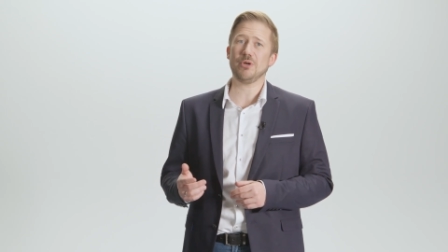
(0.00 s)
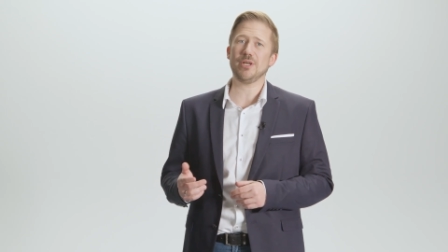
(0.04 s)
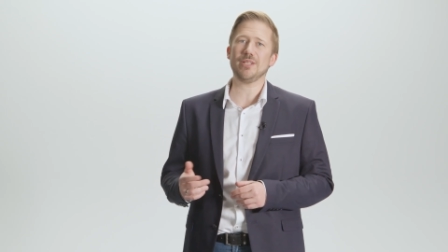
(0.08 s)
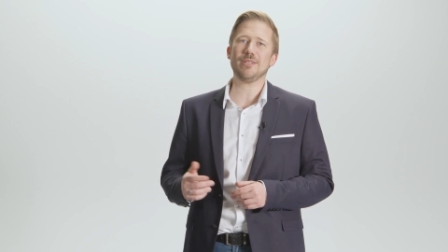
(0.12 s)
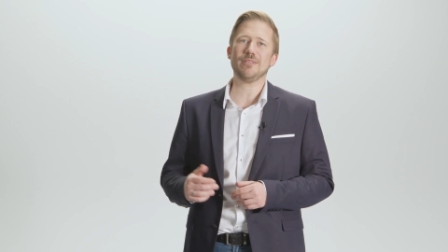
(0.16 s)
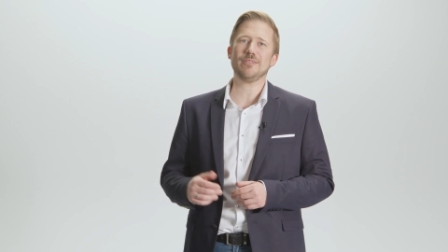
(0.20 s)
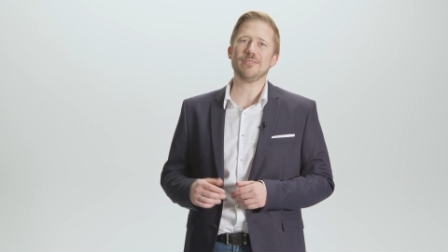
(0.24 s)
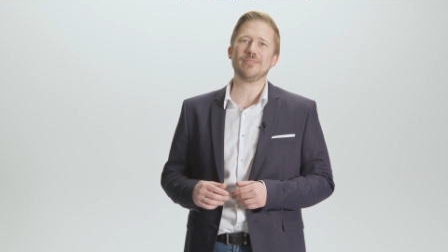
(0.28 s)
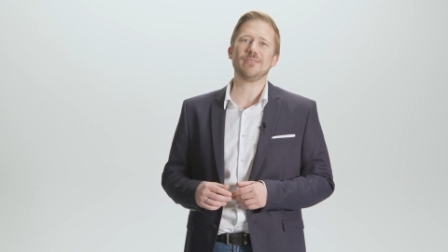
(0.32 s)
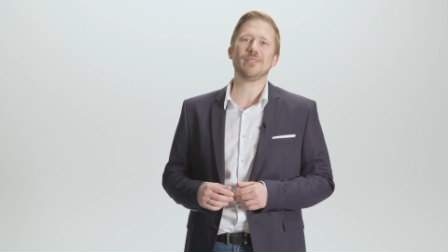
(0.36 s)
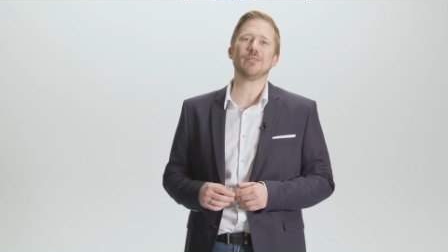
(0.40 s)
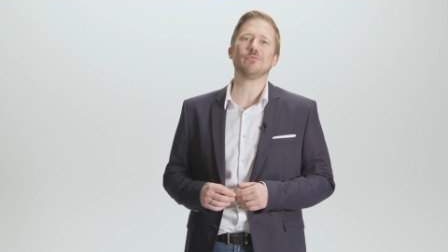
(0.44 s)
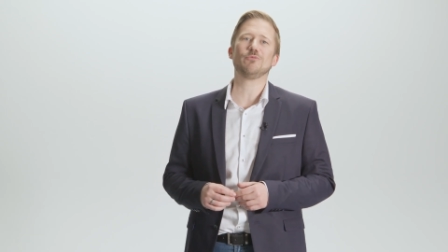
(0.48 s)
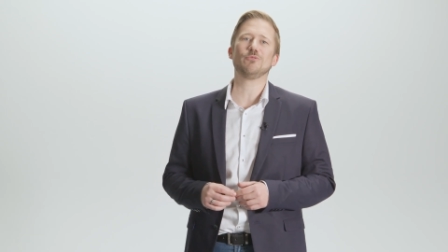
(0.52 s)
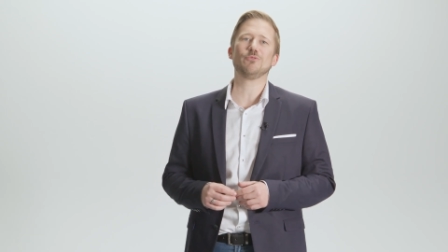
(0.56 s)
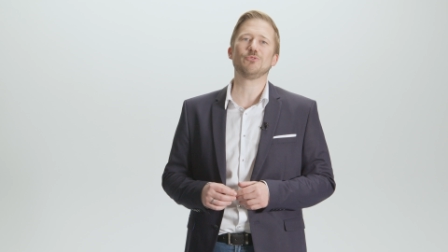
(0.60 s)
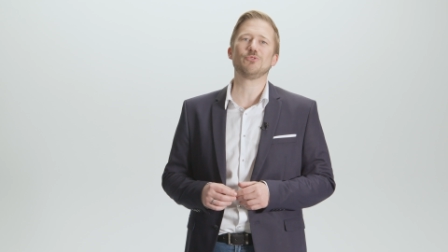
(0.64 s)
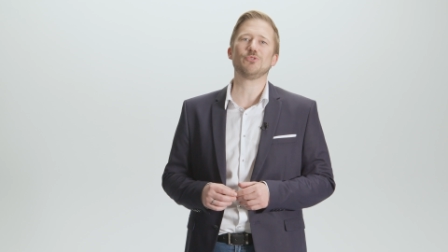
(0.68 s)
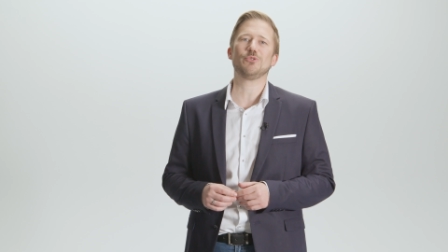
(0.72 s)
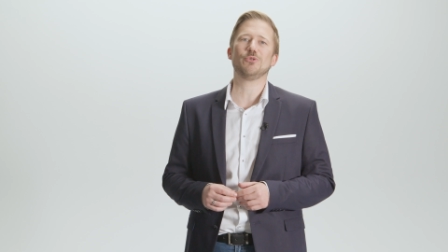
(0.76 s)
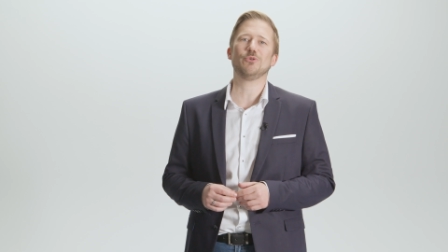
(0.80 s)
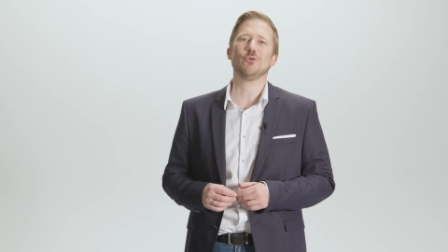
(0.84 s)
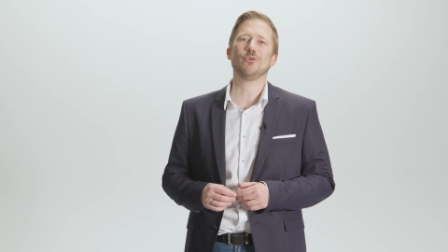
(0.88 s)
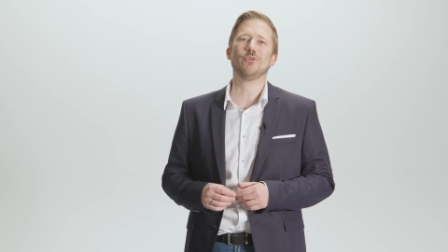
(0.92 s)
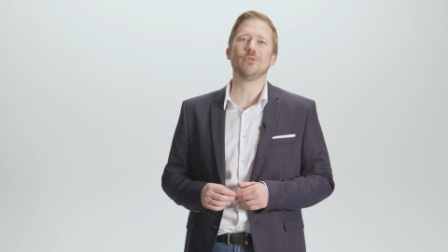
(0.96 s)
You can clearly
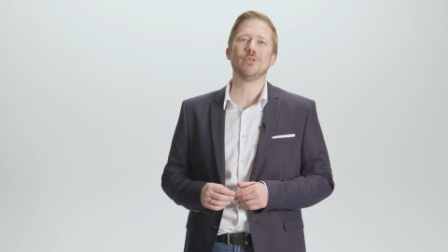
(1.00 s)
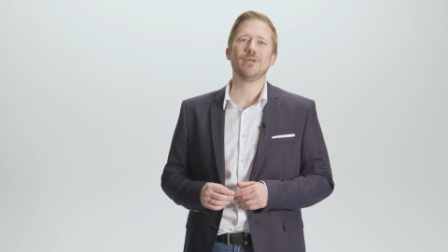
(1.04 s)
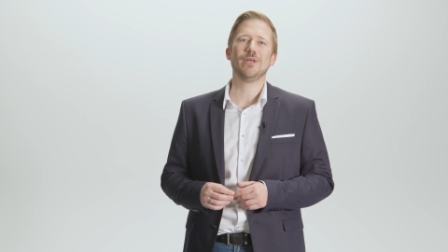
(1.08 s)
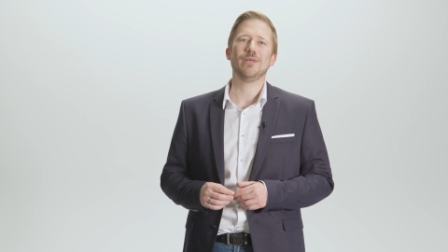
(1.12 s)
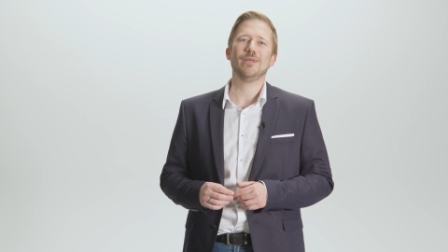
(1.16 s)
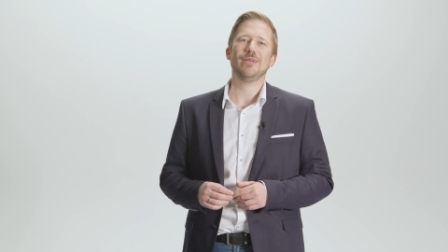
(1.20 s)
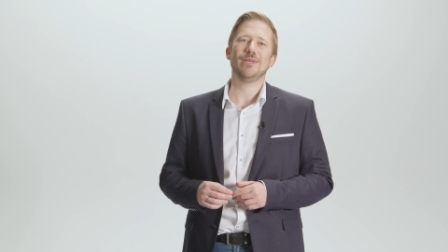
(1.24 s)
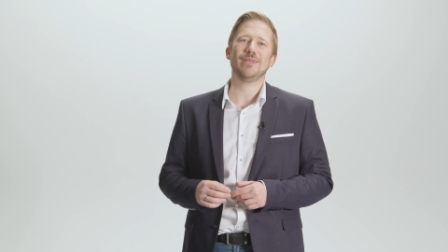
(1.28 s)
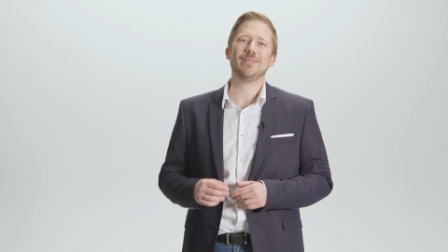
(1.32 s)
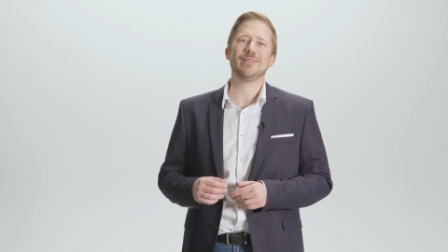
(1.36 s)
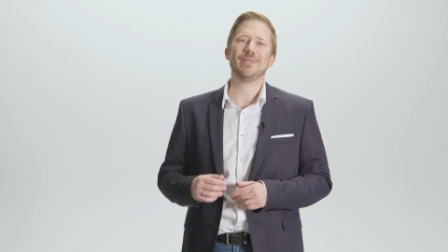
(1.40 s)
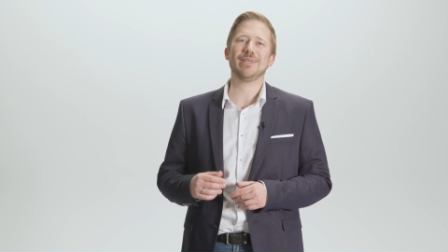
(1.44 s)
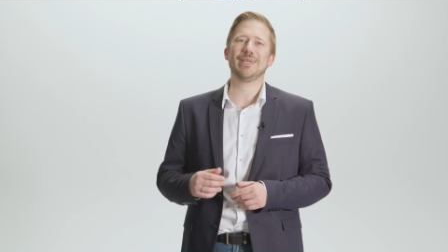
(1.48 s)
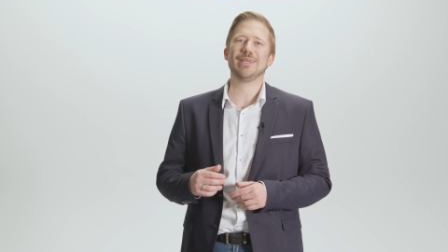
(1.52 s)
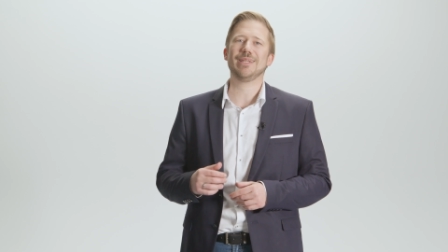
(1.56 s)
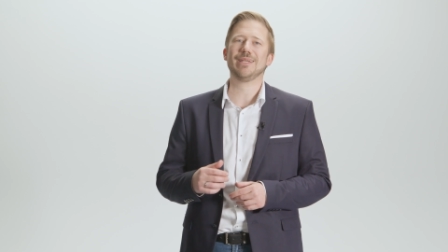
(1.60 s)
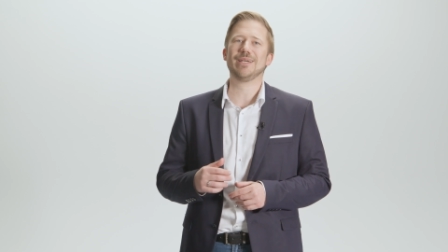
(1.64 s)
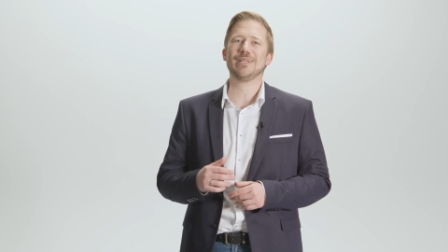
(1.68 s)
see the evolution